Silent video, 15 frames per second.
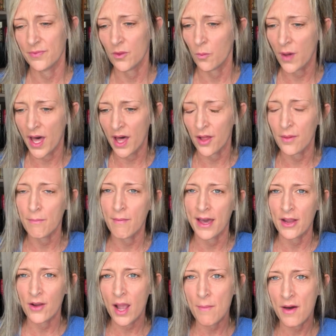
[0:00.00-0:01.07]
Well, my
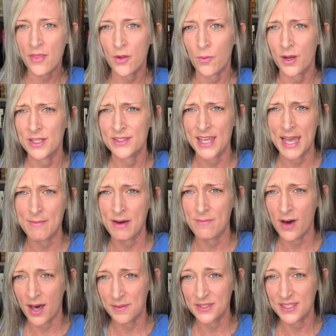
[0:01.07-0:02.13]
grandmother one day, my
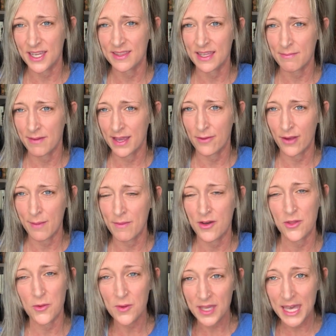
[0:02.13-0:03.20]
mom said that my
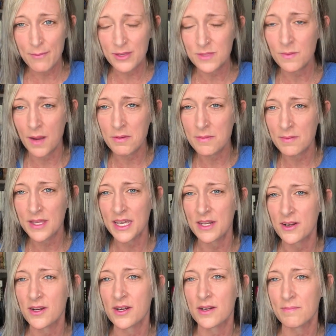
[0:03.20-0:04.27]
grandmother, who again was probably in
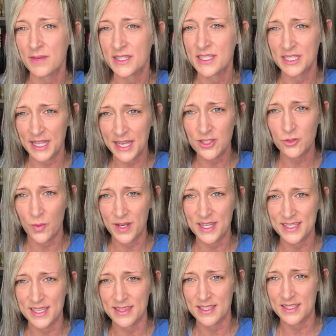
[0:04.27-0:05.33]
her mid to late
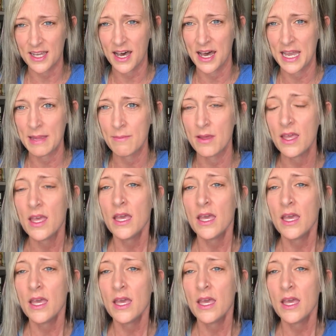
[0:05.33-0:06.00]
20s at the time,